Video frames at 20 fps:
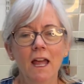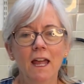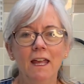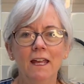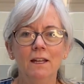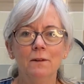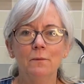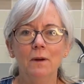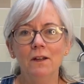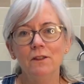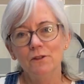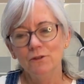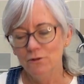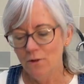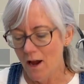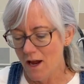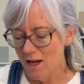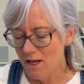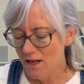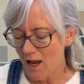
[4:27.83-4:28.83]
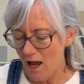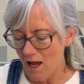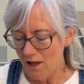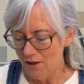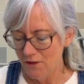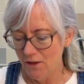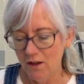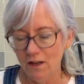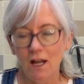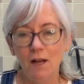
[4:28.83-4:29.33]
And while they're drying, I
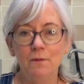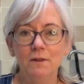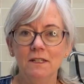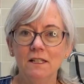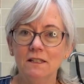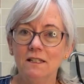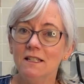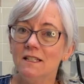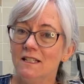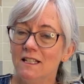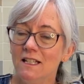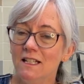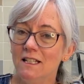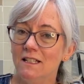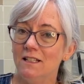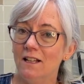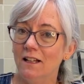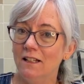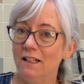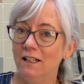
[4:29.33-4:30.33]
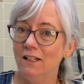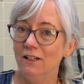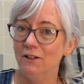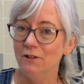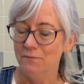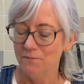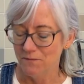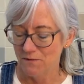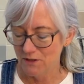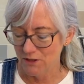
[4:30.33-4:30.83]
thought I would get the seeding done
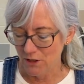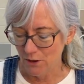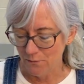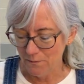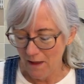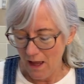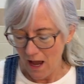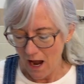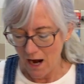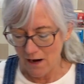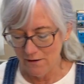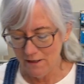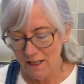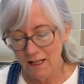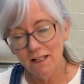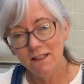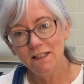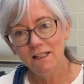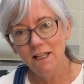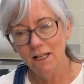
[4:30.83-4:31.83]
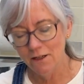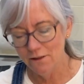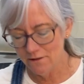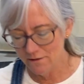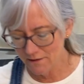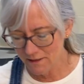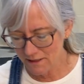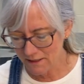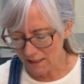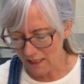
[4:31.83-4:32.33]
here. So I already had the
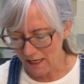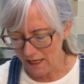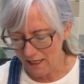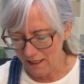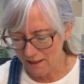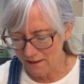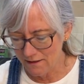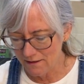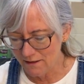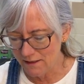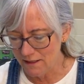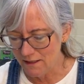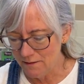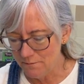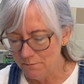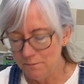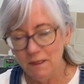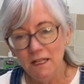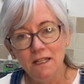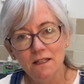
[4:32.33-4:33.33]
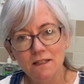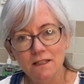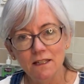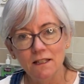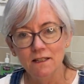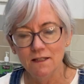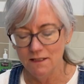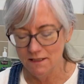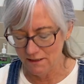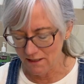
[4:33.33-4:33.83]
carrots and the beets
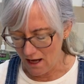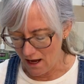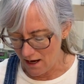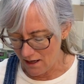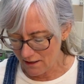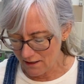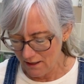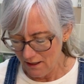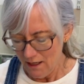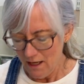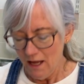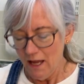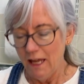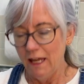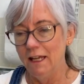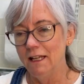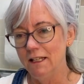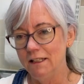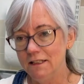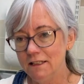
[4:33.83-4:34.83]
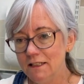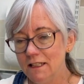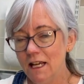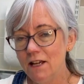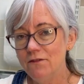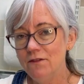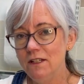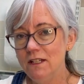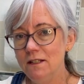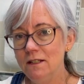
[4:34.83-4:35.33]
in stock, and I didn't
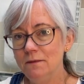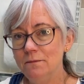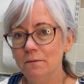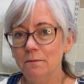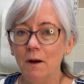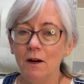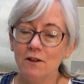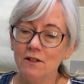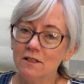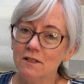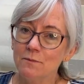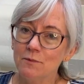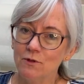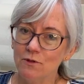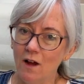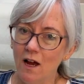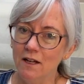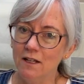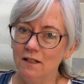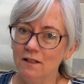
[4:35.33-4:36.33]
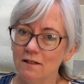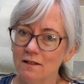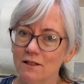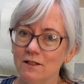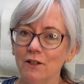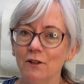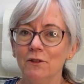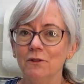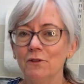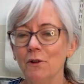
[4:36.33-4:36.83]
have any parsnips or onions.
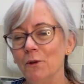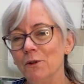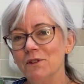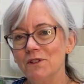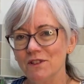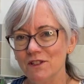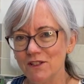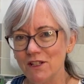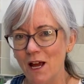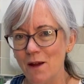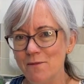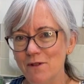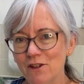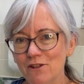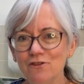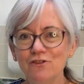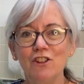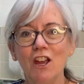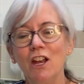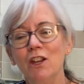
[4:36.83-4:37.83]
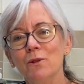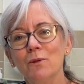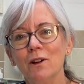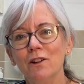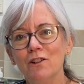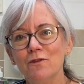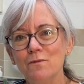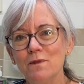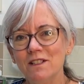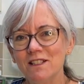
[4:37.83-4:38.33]
So of course, this time of year,
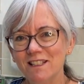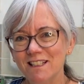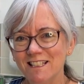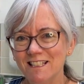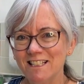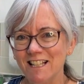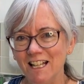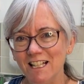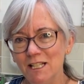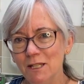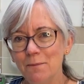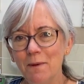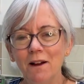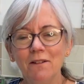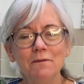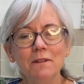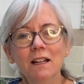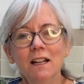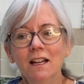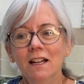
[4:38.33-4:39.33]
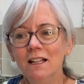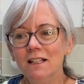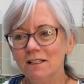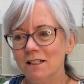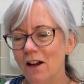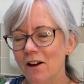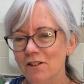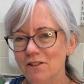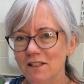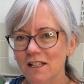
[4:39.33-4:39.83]
January, I was excited about
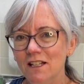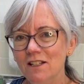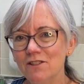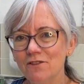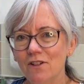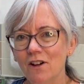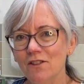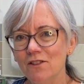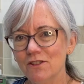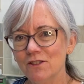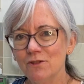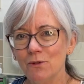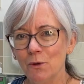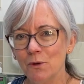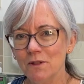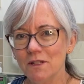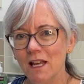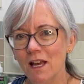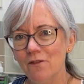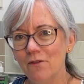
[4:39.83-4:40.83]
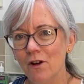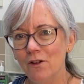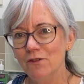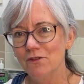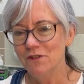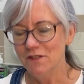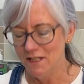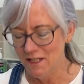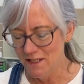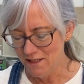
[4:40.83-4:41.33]
gardening. So all the stores have all their
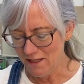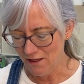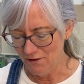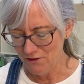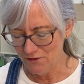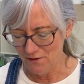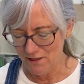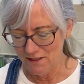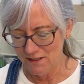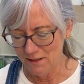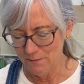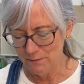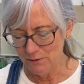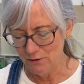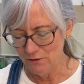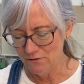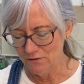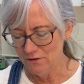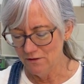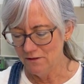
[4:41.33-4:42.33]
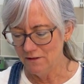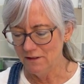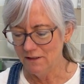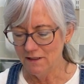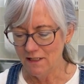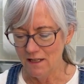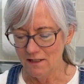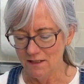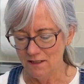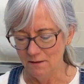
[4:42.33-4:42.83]
seeds out. So I zipped over and
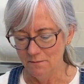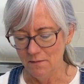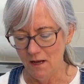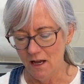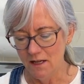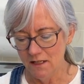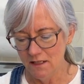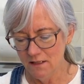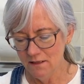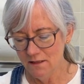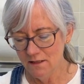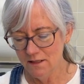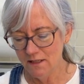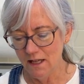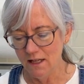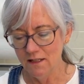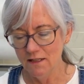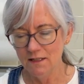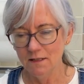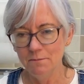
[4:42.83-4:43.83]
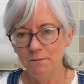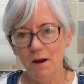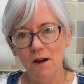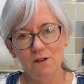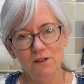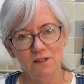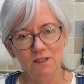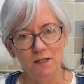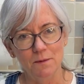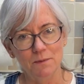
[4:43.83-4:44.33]
got some onions and some
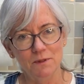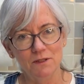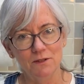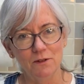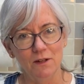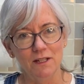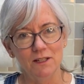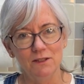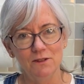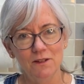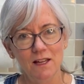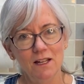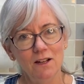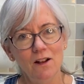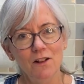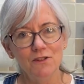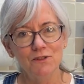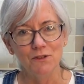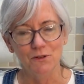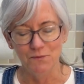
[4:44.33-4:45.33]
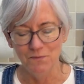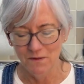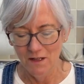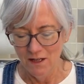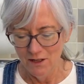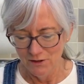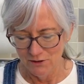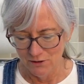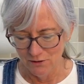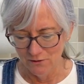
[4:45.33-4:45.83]
parsnips. So I can do that also.
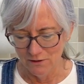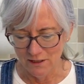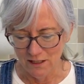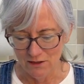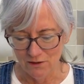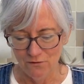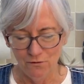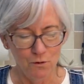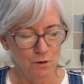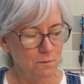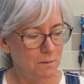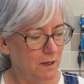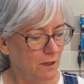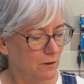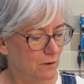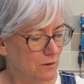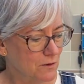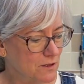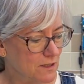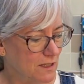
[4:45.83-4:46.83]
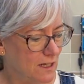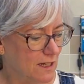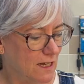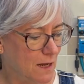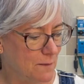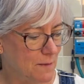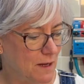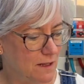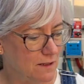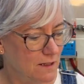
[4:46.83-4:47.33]
So I got the four barrels and I
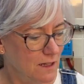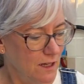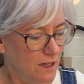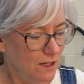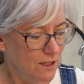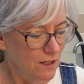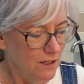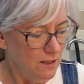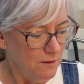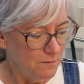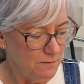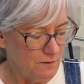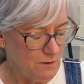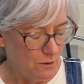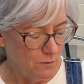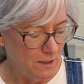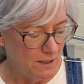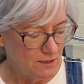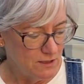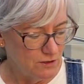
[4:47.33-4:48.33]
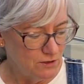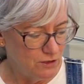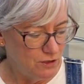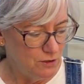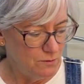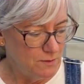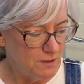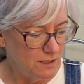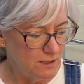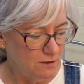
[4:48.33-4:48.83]
got my oasis
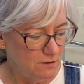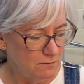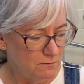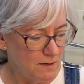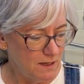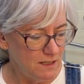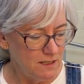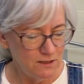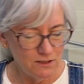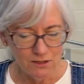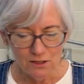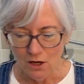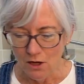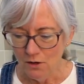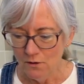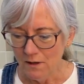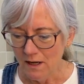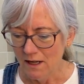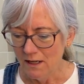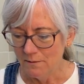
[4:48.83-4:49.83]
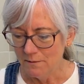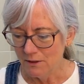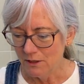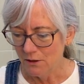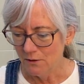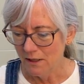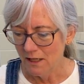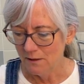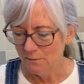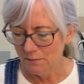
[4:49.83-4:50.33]
cubes here ready to go and I'm going to go
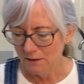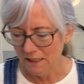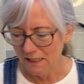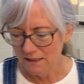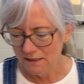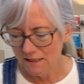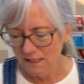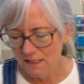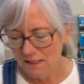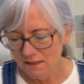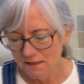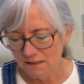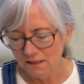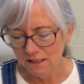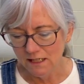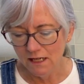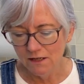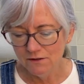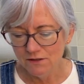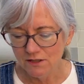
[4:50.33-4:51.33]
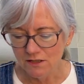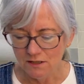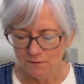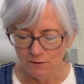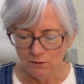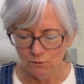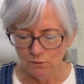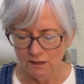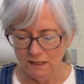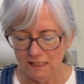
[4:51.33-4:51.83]
ahead and plant these. The carrots are going to
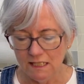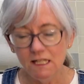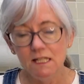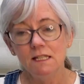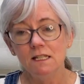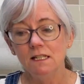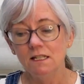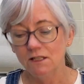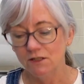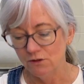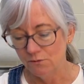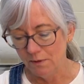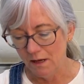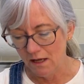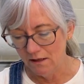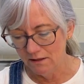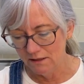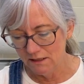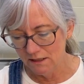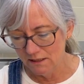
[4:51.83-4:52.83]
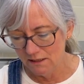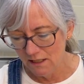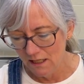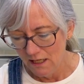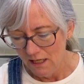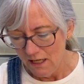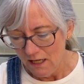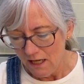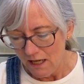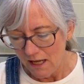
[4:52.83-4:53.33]
be really easy because they're pelleted
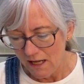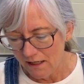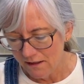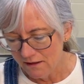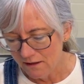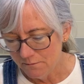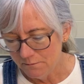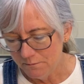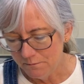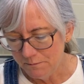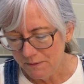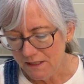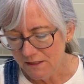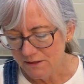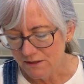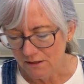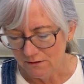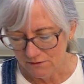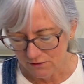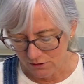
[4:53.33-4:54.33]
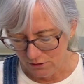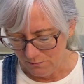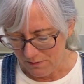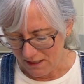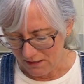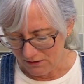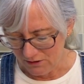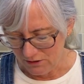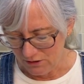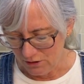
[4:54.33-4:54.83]
and the beets aren't too
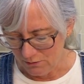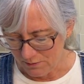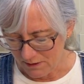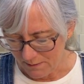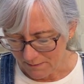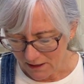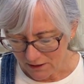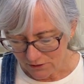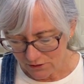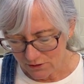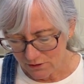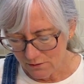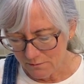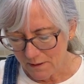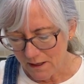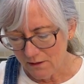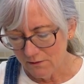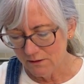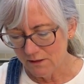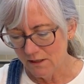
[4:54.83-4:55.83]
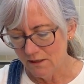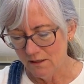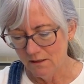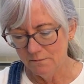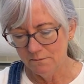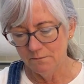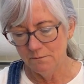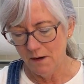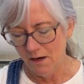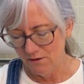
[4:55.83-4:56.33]
bad to do but I'm not sure about
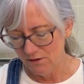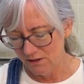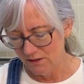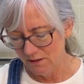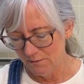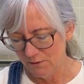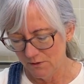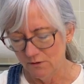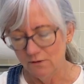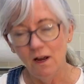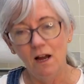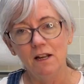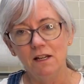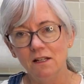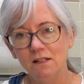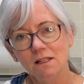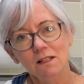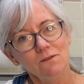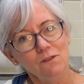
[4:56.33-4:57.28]
um, parsnips or onions.